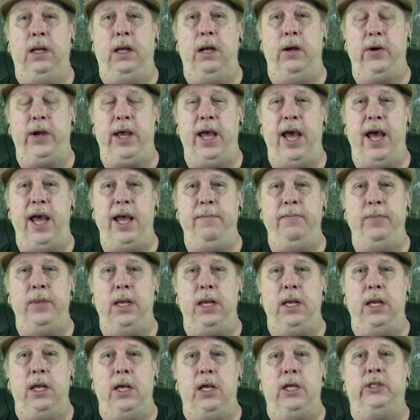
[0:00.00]
Okay?
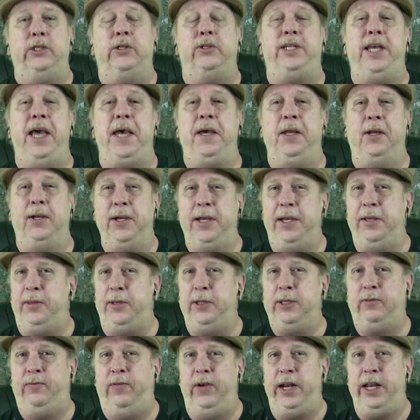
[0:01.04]
So take a look at
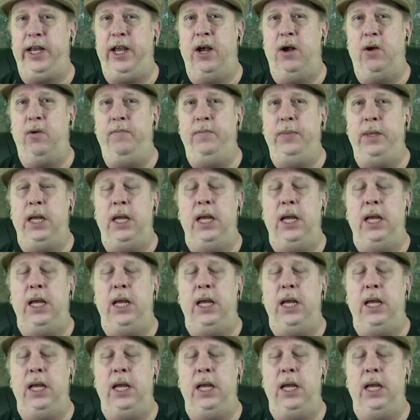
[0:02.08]
this video.